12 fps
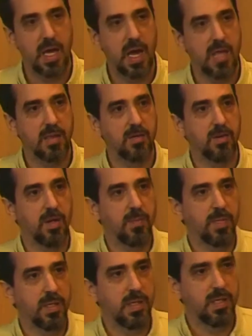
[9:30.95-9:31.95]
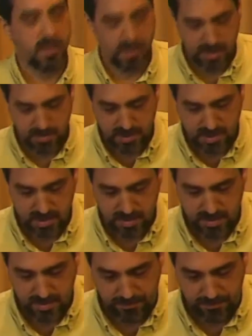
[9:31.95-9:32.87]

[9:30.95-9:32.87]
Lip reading: and their ability to subsist.